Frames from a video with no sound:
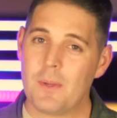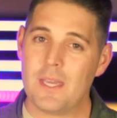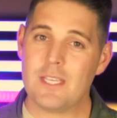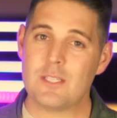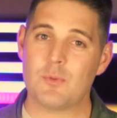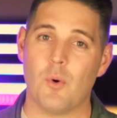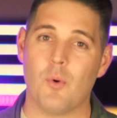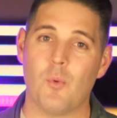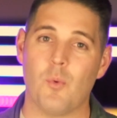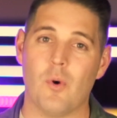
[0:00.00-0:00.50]

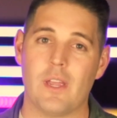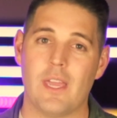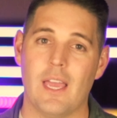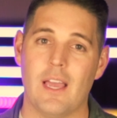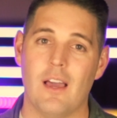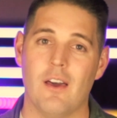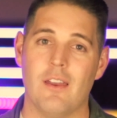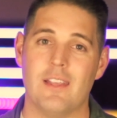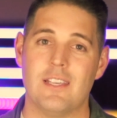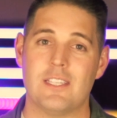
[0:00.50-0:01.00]
piece we're
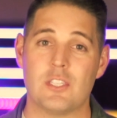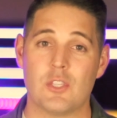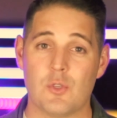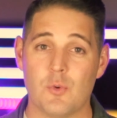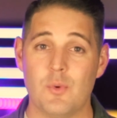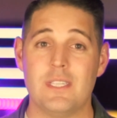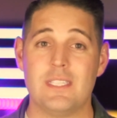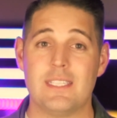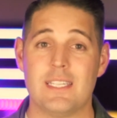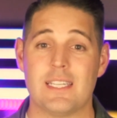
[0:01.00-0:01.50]
working on is
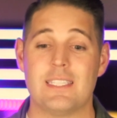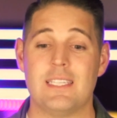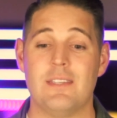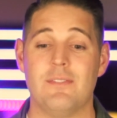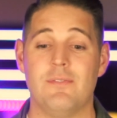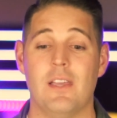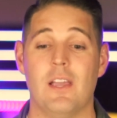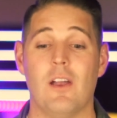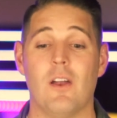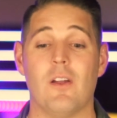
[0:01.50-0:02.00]
360
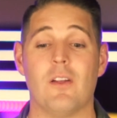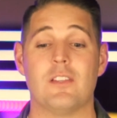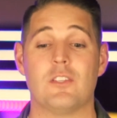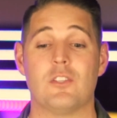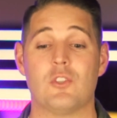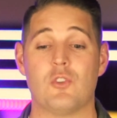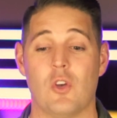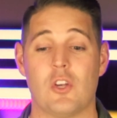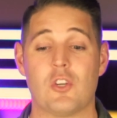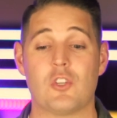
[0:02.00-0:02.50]
VR
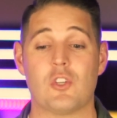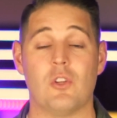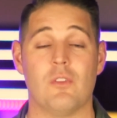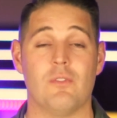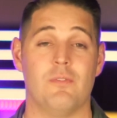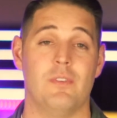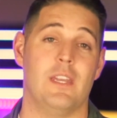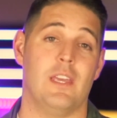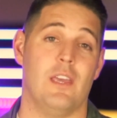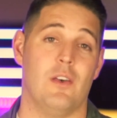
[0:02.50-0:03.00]
instructional
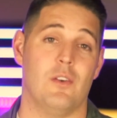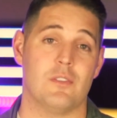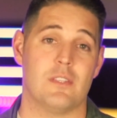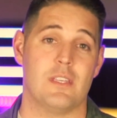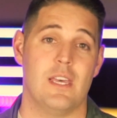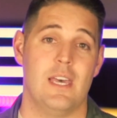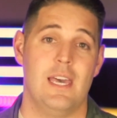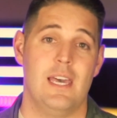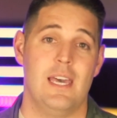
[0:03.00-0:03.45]
videos.